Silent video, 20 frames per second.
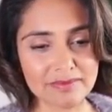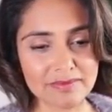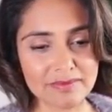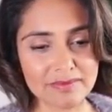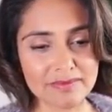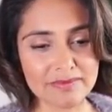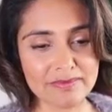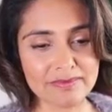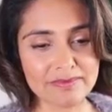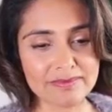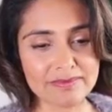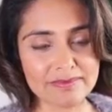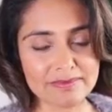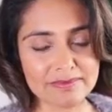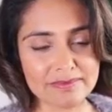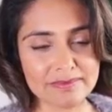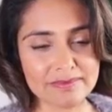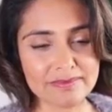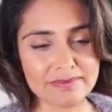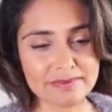
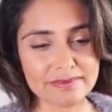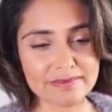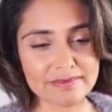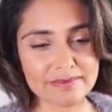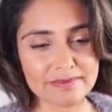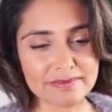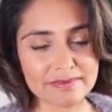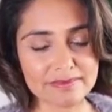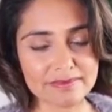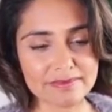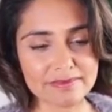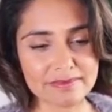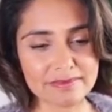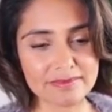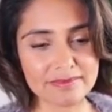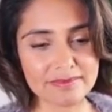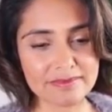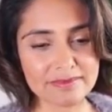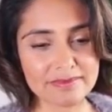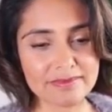
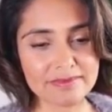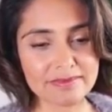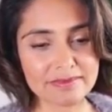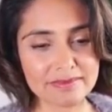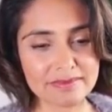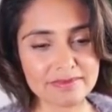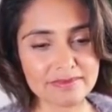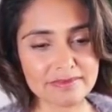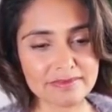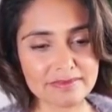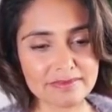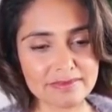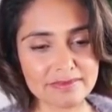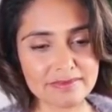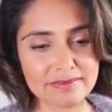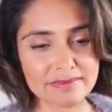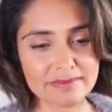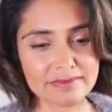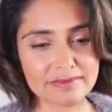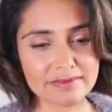
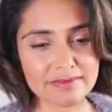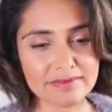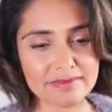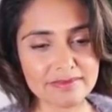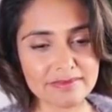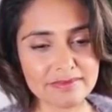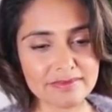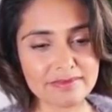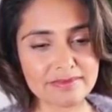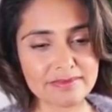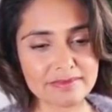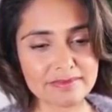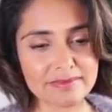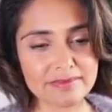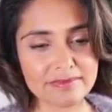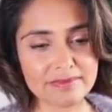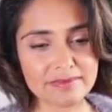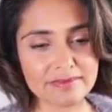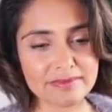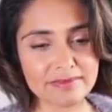
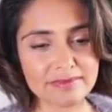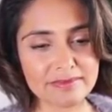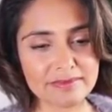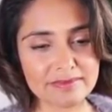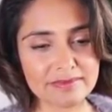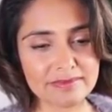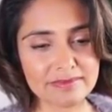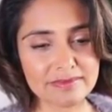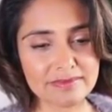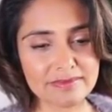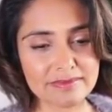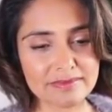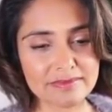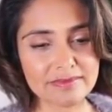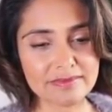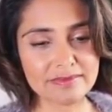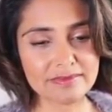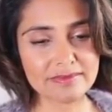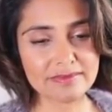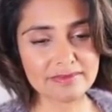
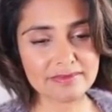[no speech]